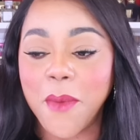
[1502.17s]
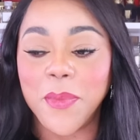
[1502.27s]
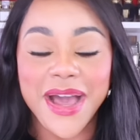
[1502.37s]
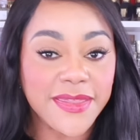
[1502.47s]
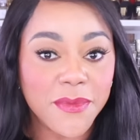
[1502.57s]

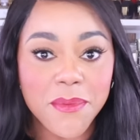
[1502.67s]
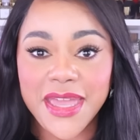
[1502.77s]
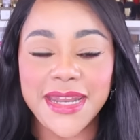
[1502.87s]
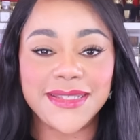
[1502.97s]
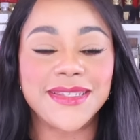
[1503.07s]
by the
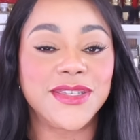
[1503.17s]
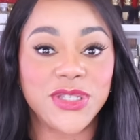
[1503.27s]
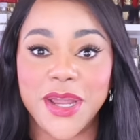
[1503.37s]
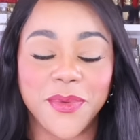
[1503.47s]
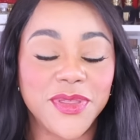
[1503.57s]
minute to
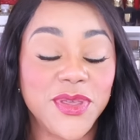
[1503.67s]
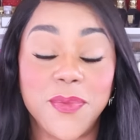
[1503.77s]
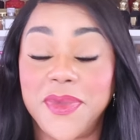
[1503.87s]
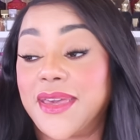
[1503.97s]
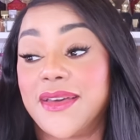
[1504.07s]
share with
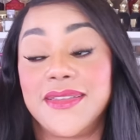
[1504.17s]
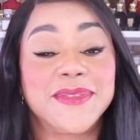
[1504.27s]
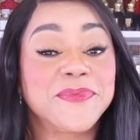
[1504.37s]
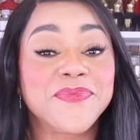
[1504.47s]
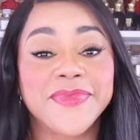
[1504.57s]
you
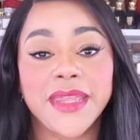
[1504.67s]
because